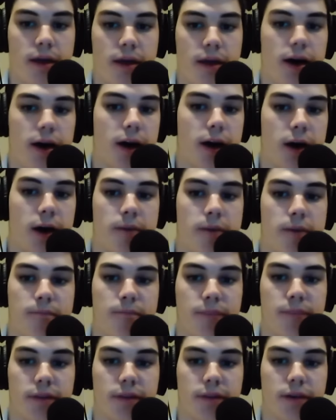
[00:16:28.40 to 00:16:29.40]

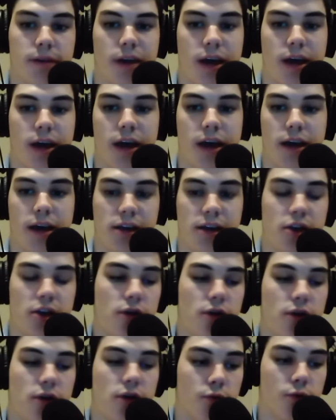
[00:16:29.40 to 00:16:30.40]

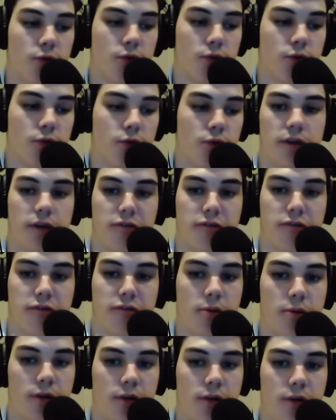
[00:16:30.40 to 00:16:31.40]
That really ugly
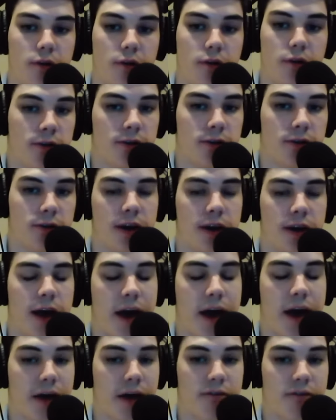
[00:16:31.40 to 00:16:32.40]
fumble to start the second
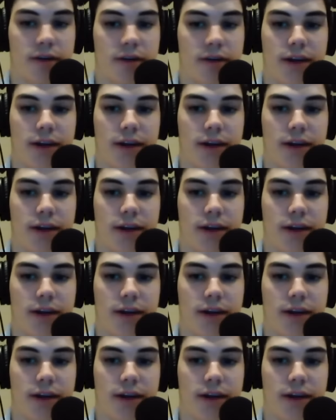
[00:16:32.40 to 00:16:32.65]
half